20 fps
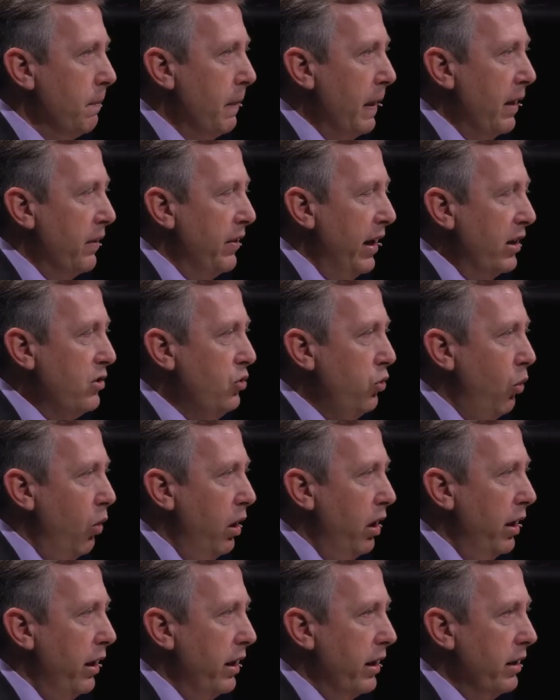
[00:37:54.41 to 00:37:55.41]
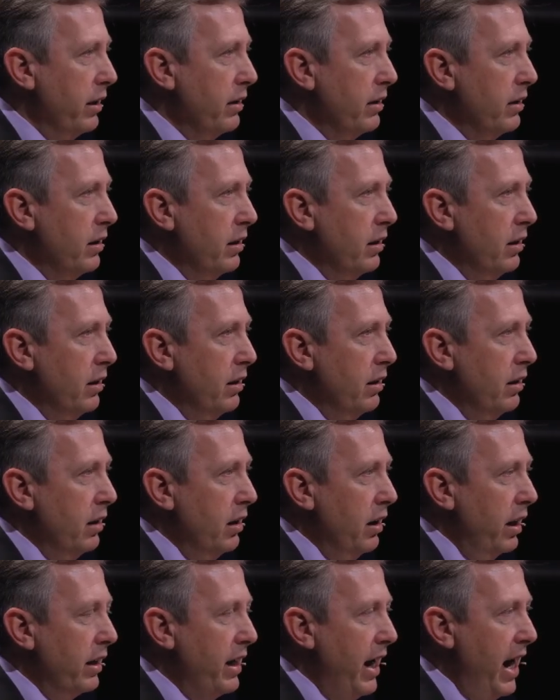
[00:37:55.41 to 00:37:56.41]
That's why
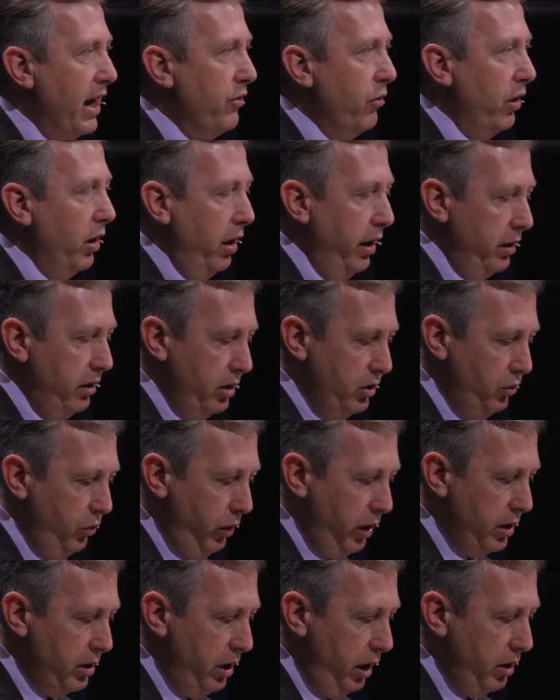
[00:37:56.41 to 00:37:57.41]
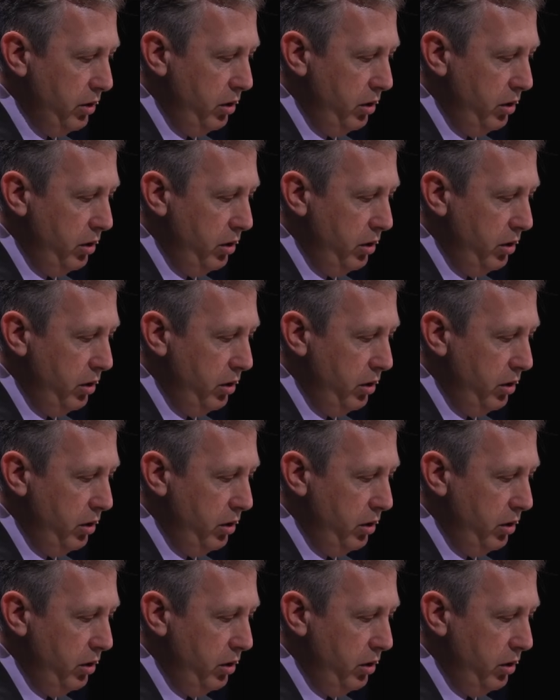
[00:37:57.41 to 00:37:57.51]
a gathering like this one is not